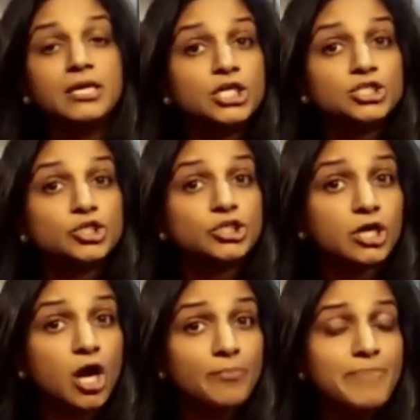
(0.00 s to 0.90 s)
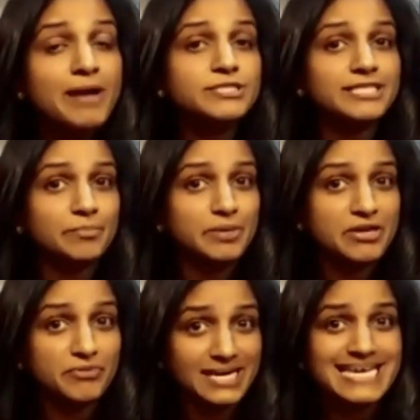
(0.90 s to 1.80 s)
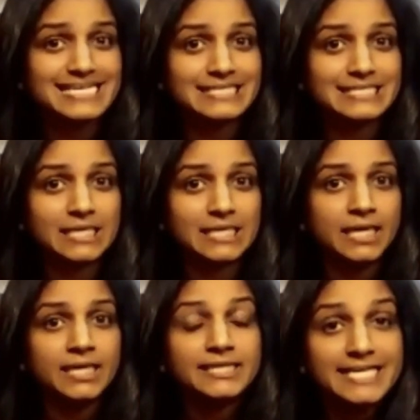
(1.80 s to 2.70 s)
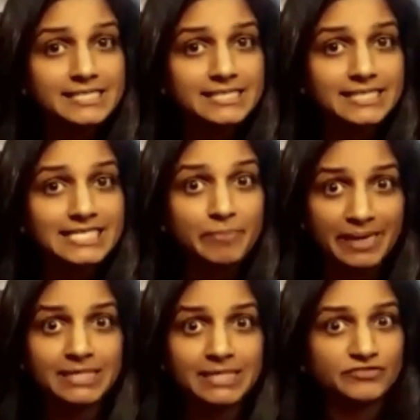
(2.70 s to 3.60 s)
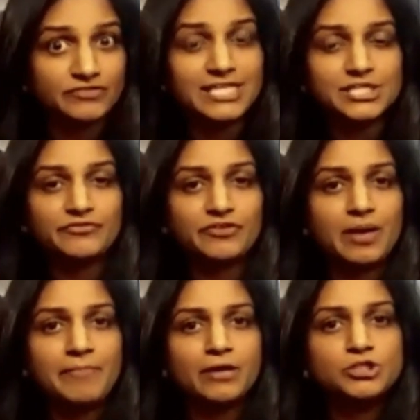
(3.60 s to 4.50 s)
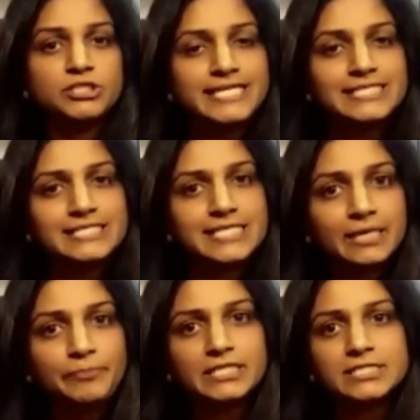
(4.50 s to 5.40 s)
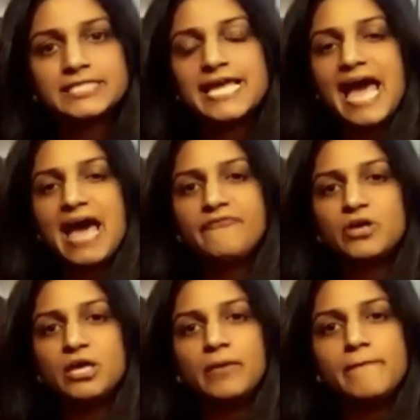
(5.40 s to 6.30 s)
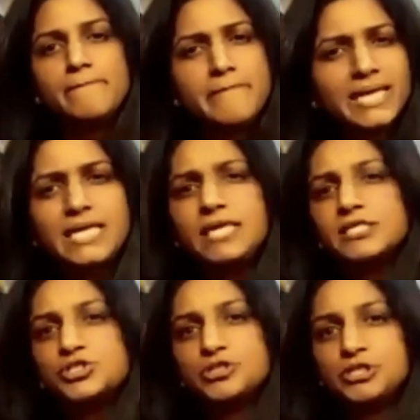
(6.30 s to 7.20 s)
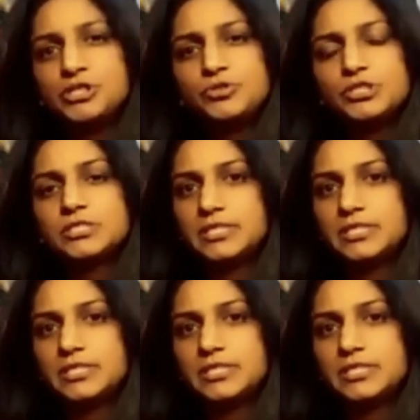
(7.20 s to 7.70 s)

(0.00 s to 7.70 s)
So the compounds that are being released, these billions of tons of compounds, these terpenes, they have many industrial uses.